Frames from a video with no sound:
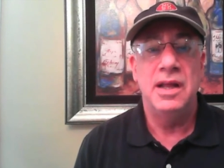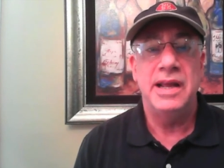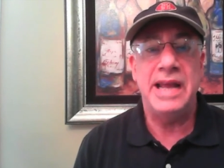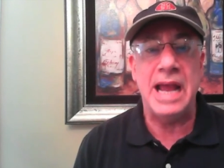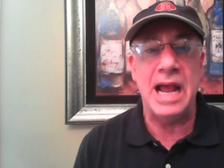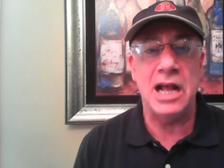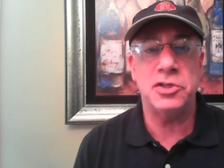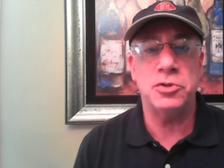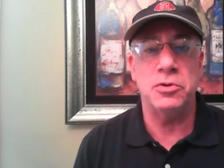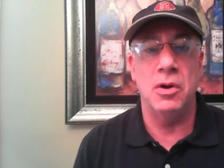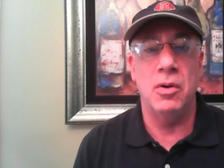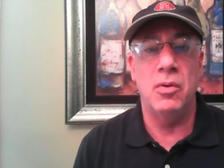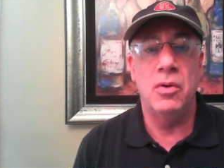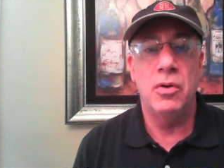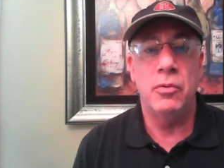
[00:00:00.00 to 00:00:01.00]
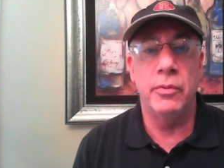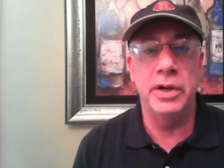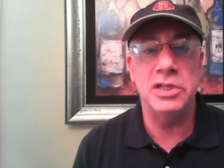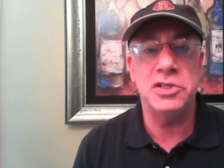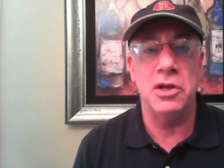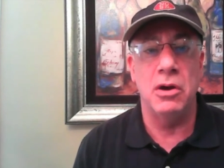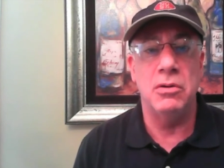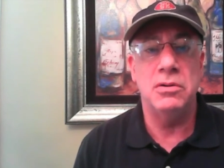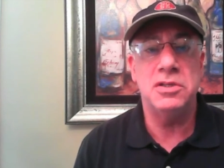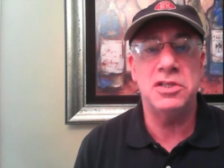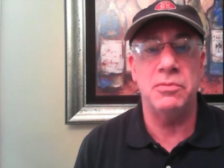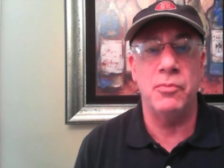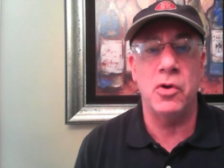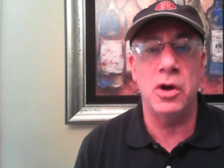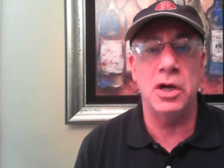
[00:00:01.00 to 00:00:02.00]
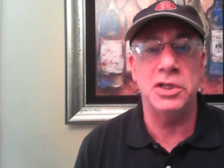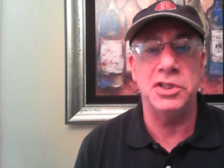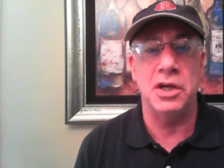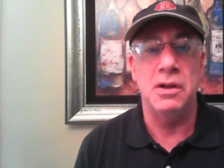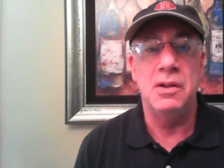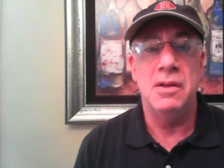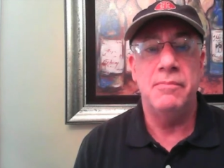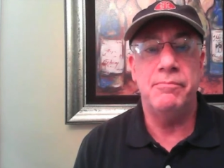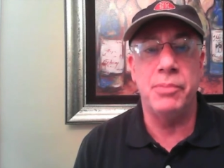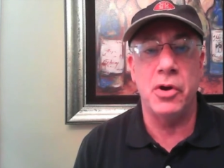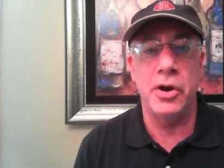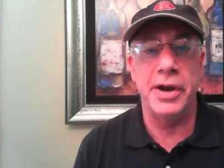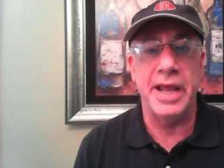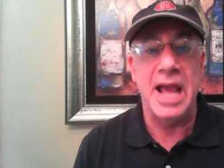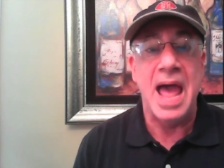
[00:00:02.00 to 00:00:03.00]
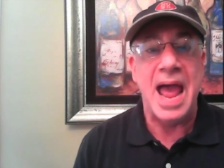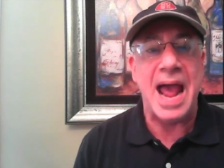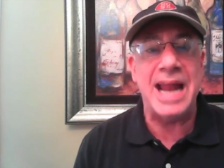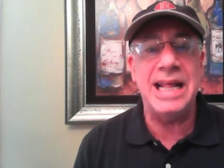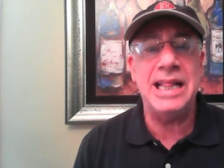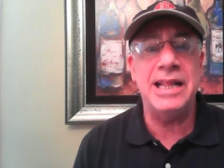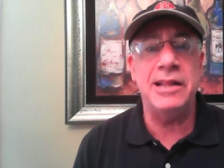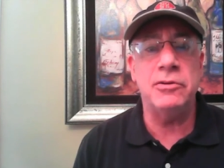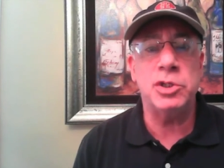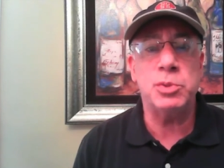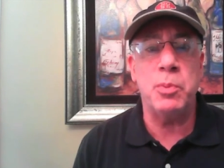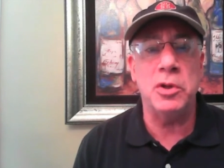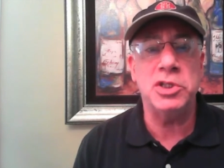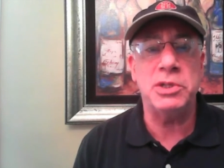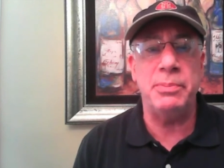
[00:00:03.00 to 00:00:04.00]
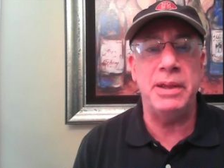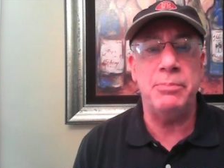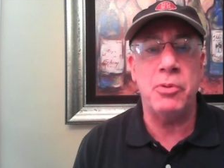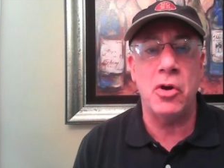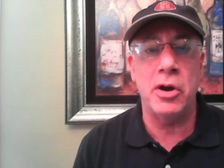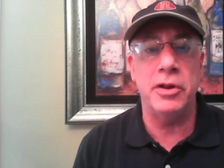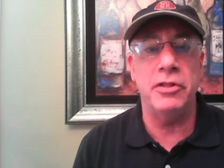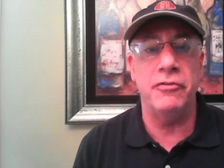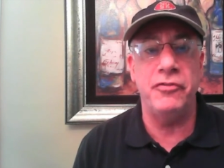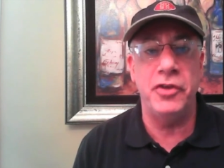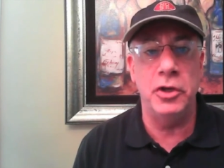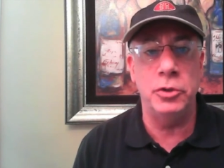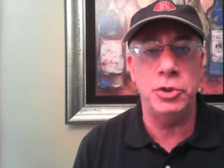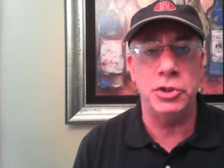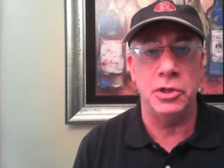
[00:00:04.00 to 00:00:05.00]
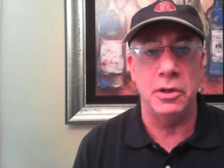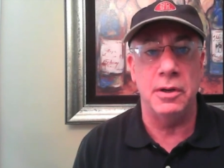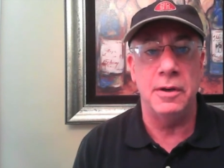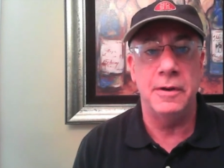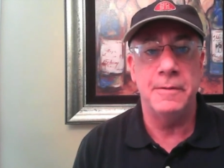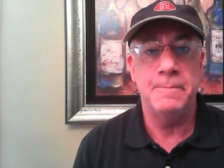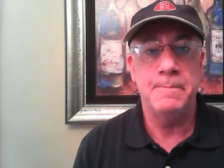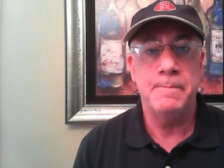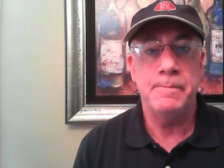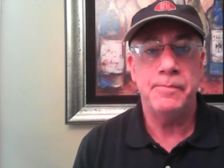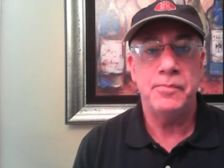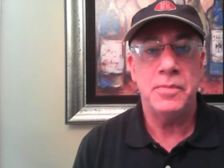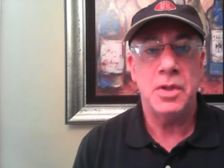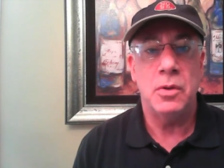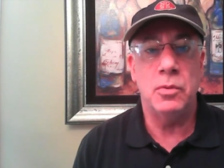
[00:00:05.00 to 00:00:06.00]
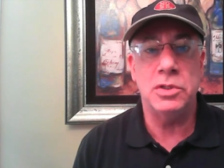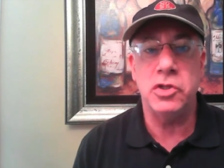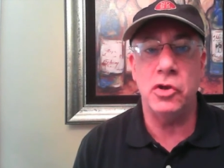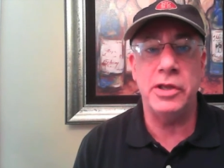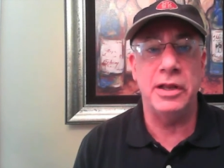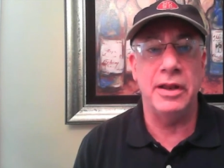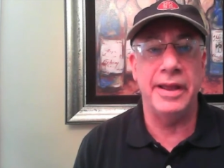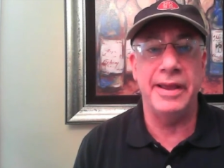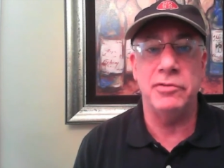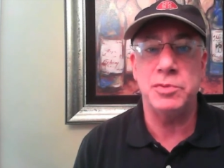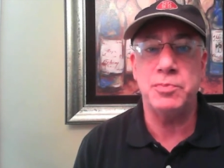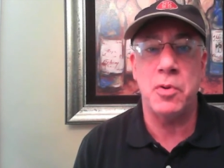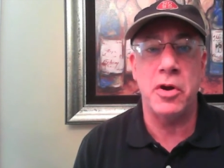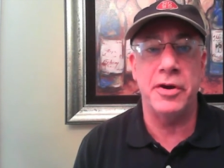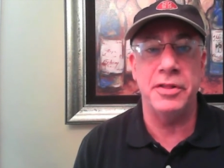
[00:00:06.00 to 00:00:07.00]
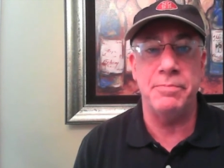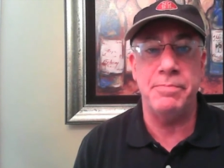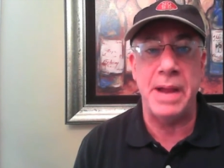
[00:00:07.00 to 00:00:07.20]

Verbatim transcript: Castro, Rizzo, Samardzija, Barney, anything that was supposed to be part of the future was looking like it was part of the